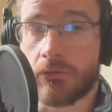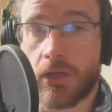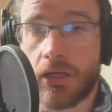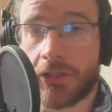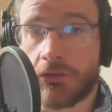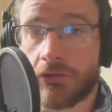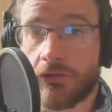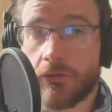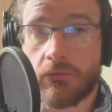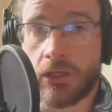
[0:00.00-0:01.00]
You could
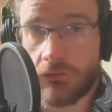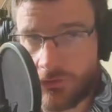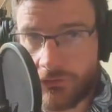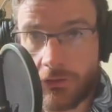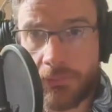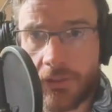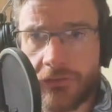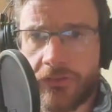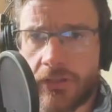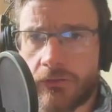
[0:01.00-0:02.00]
do
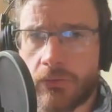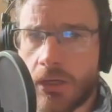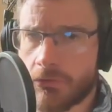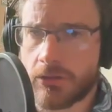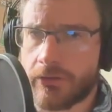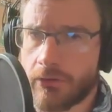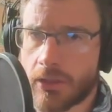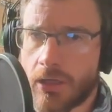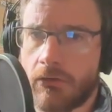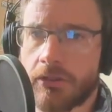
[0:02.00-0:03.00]
unscrupulous things with that, which I don't
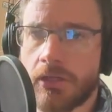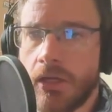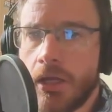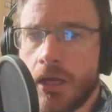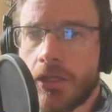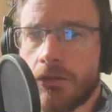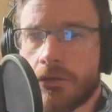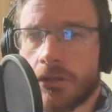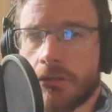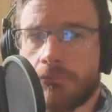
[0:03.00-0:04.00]
encourage. You
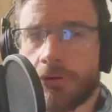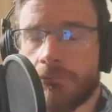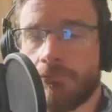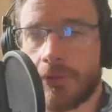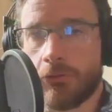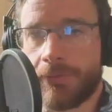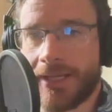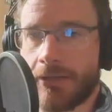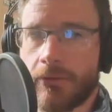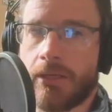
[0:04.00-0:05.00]
can put little
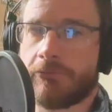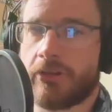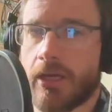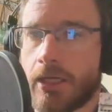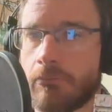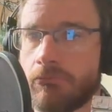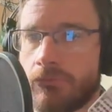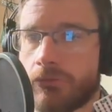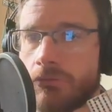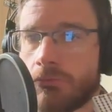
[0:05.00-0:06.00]
piano apps,
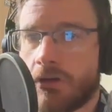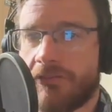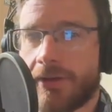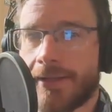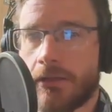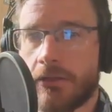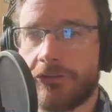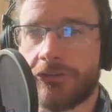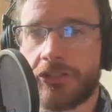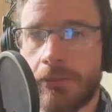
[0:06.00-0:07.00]
games, Wi-Fi
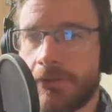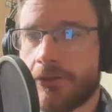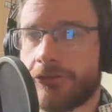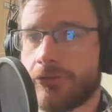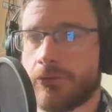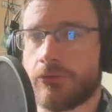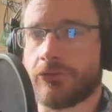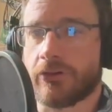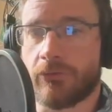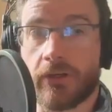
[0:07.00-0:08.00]
analyzers, GPS tools,
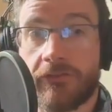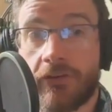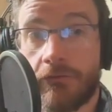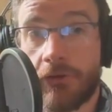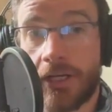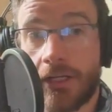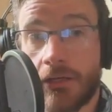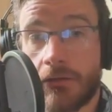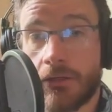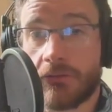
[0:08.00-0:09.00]
software-defined
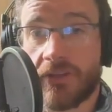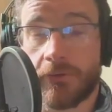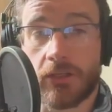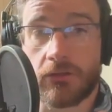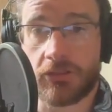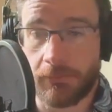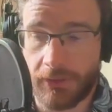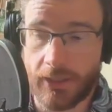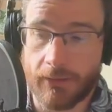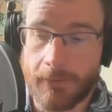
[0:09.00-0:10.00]
radio, little Tamagotchi
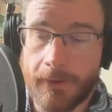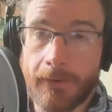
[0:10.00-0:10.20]
pet.